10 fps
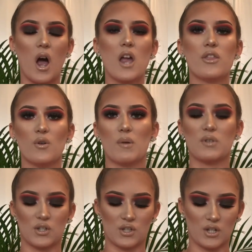I thought it
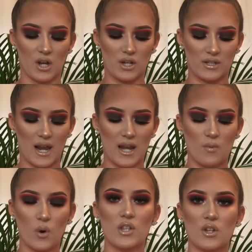was a skirt and it
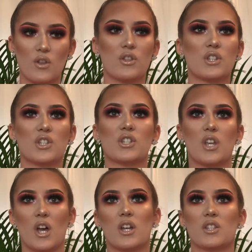was on the
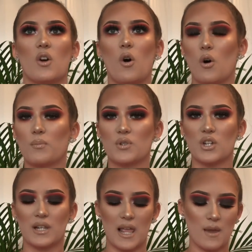skirt
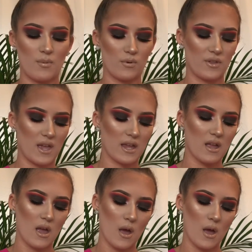option label thing,